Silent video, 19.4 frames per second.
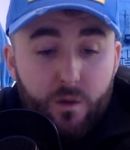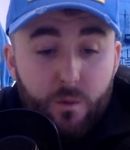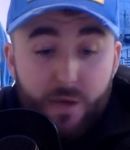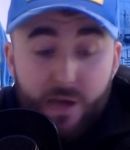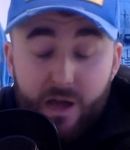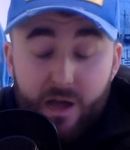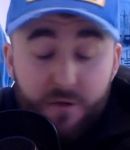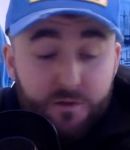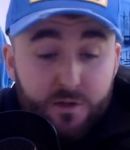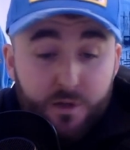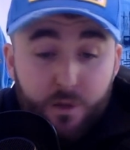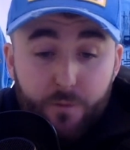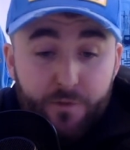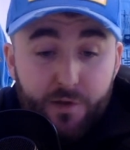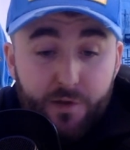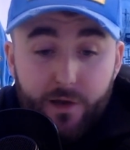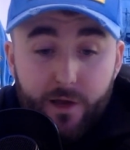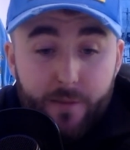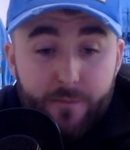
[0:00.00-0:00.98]
We have to go
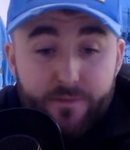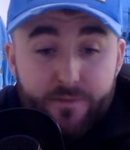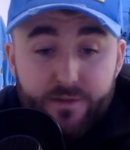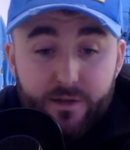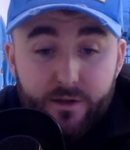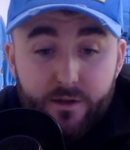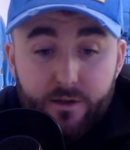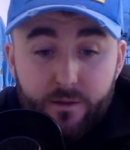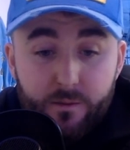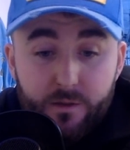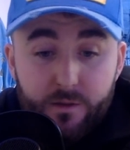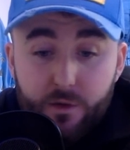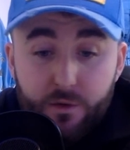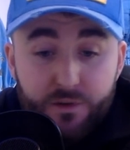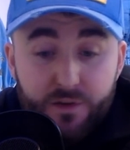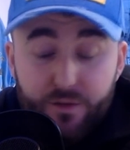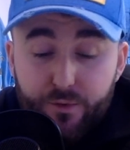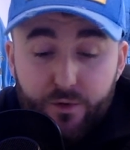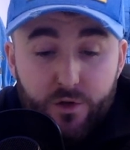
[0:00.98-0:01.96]
into Leipzig, you know,
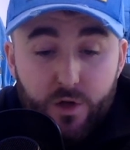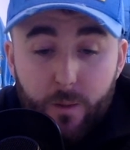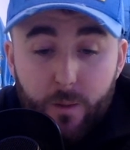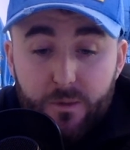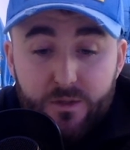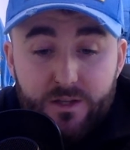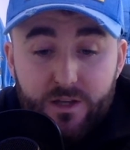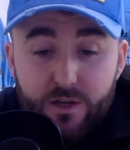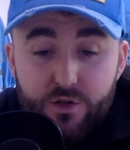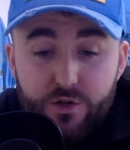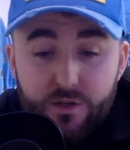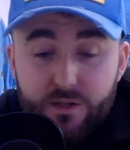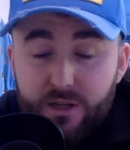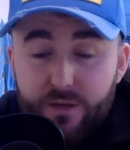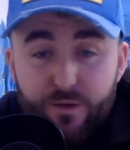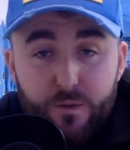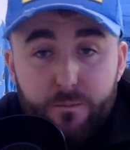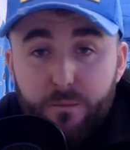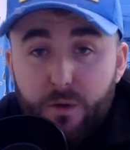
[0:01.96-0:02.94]
different competition,
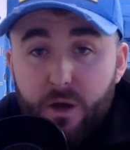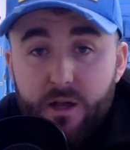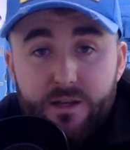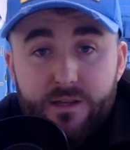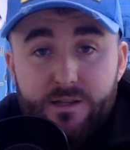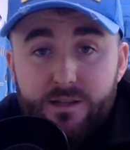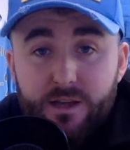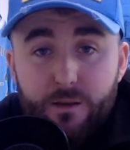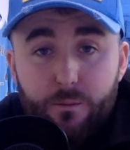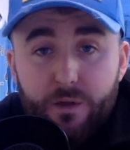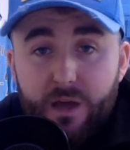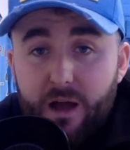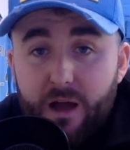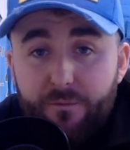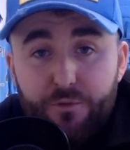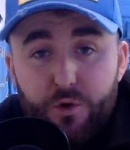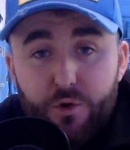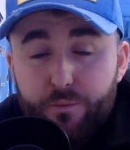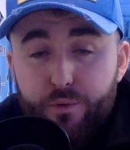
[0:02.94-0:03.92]
different mindset. We
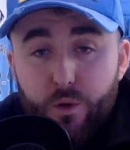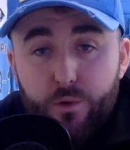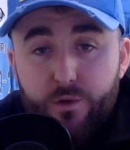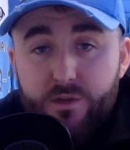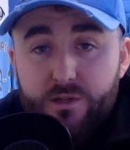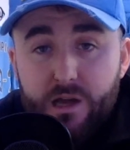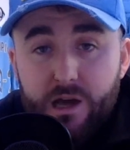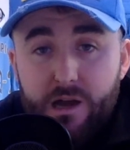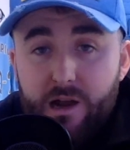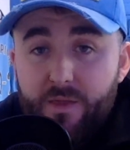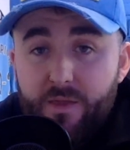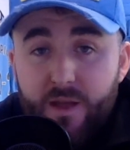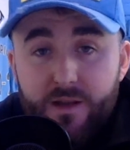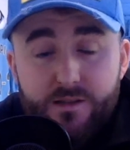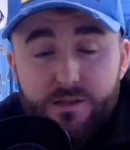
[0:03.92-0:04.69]
have to approach that and then